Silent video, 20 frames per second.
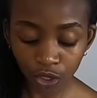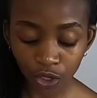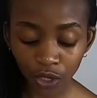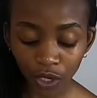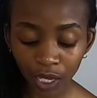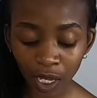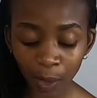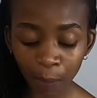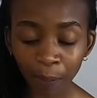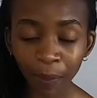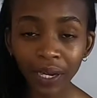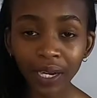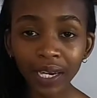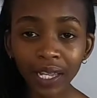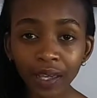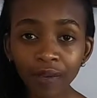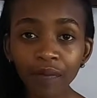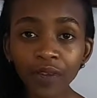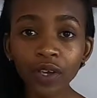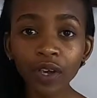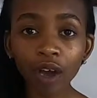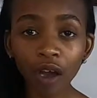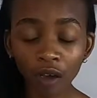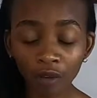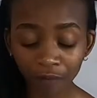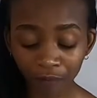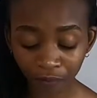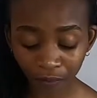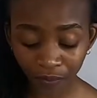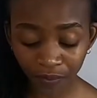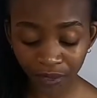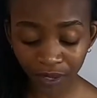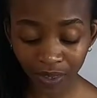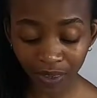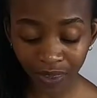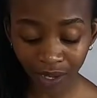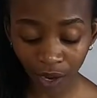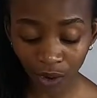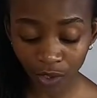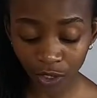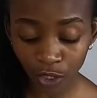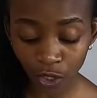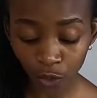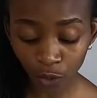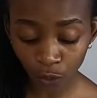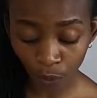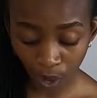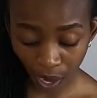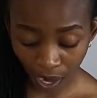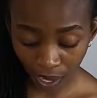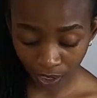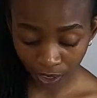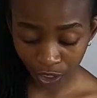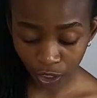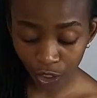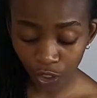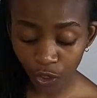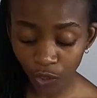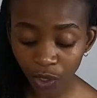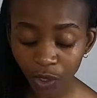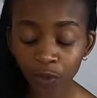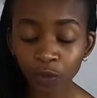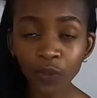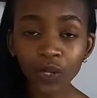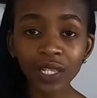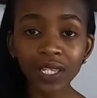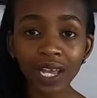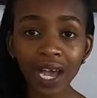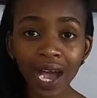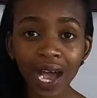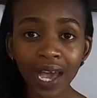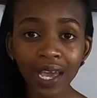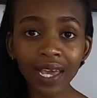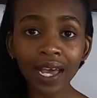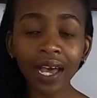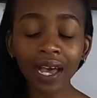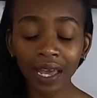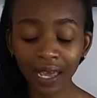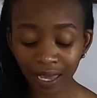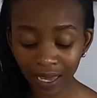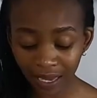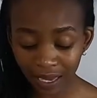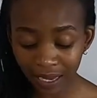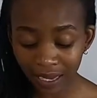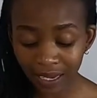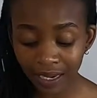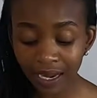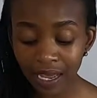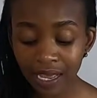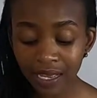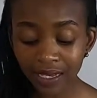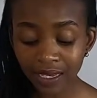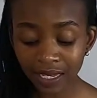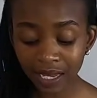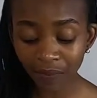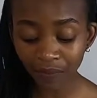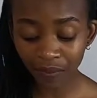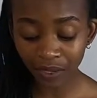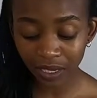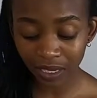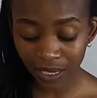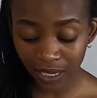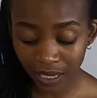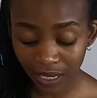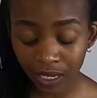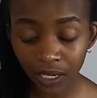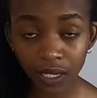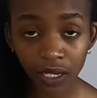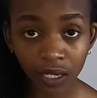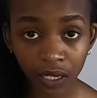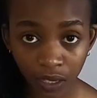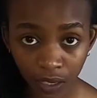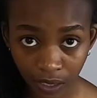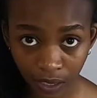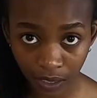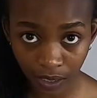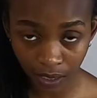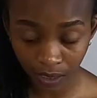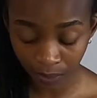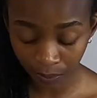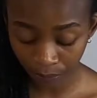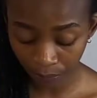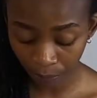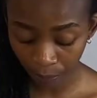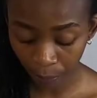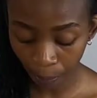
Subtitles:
to keep living off 15,000 Rands, you could retire in 17 years.